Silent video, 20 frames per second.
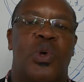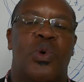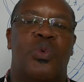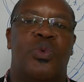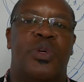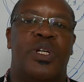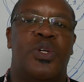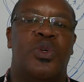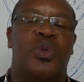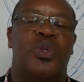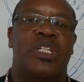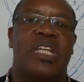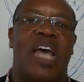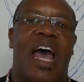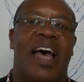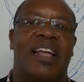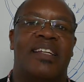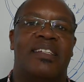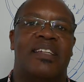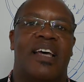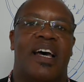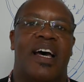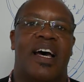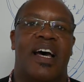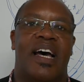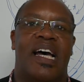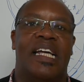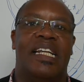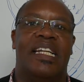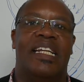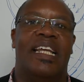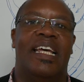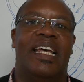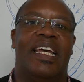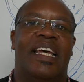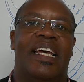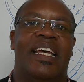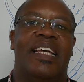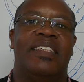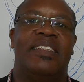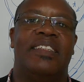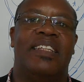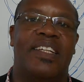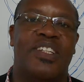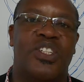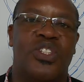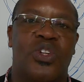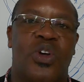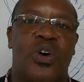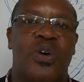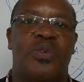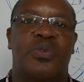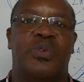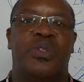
We looked at the systole.